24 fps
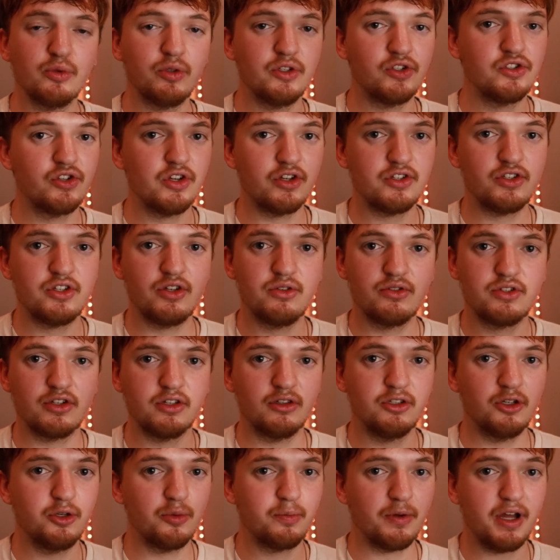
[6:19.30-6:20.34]
will just use a
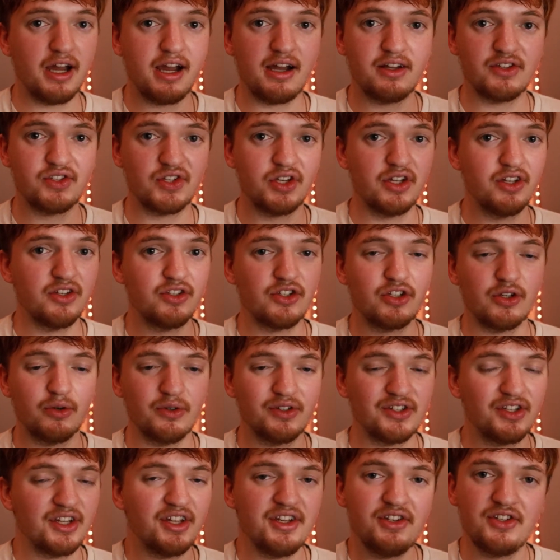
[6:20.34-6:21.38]
loop as is, so
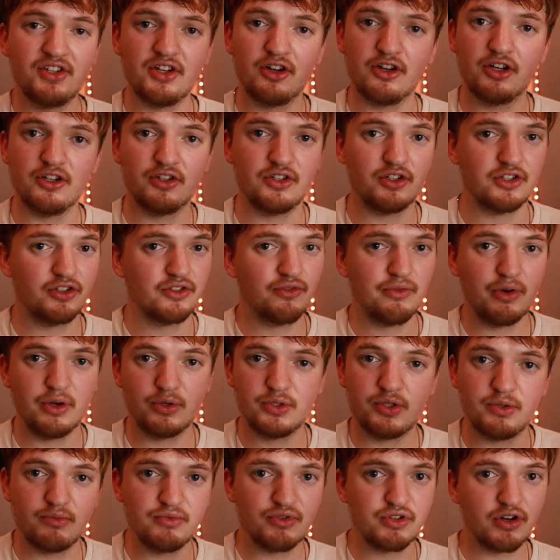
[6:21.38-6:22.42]
it's easier to just throw
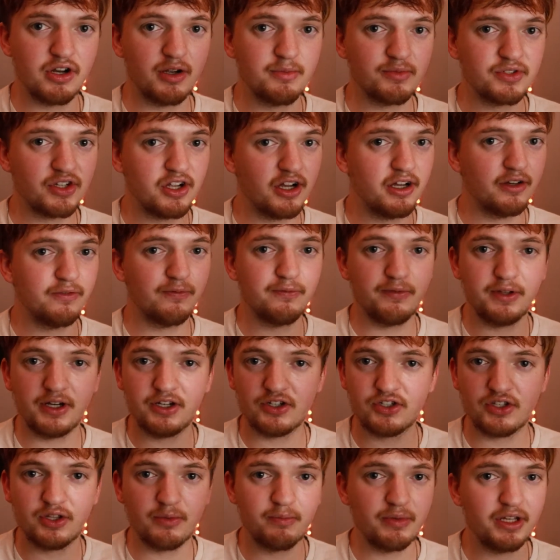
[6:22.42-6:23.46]
some drums on,
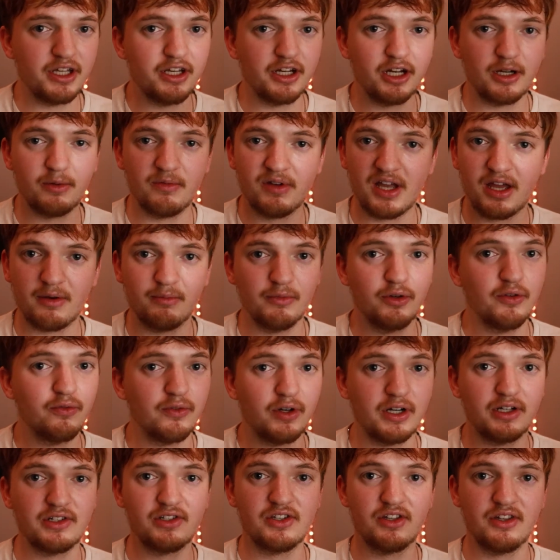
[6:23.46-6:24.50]
finish the beat up, and move
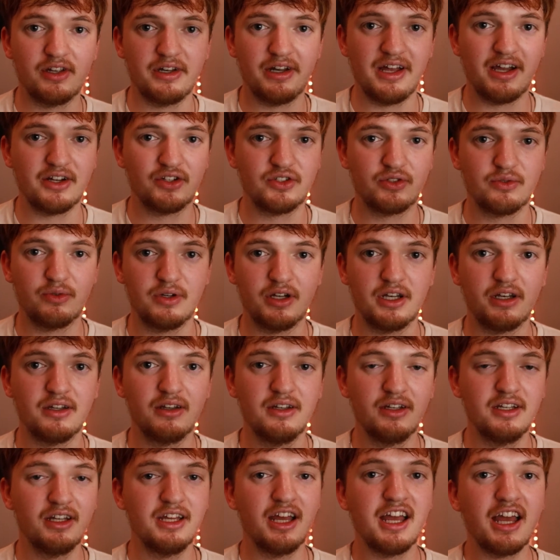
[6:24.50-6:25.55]
on to the next one.
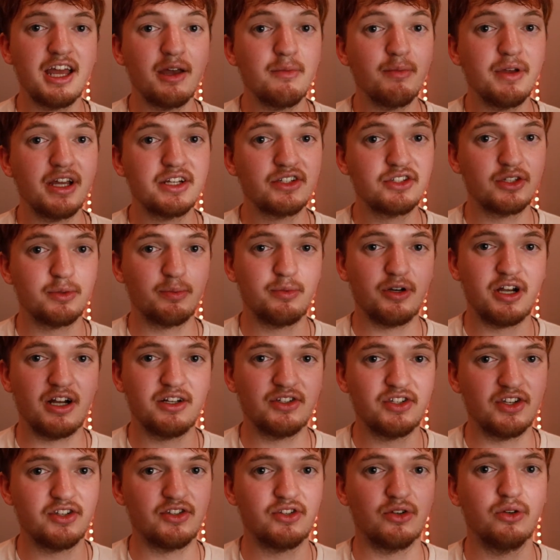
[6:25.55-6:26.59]
It makes the
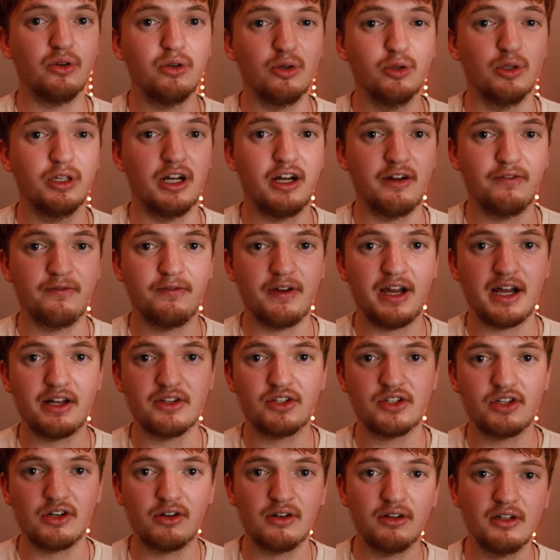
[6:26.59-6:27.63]
process a whole lot
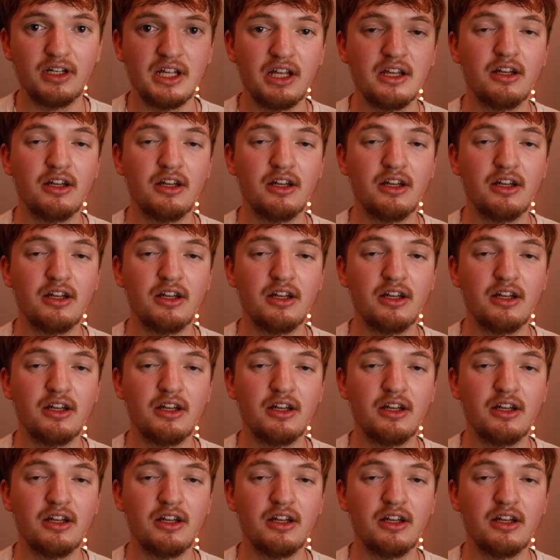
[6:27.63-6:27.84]
faster.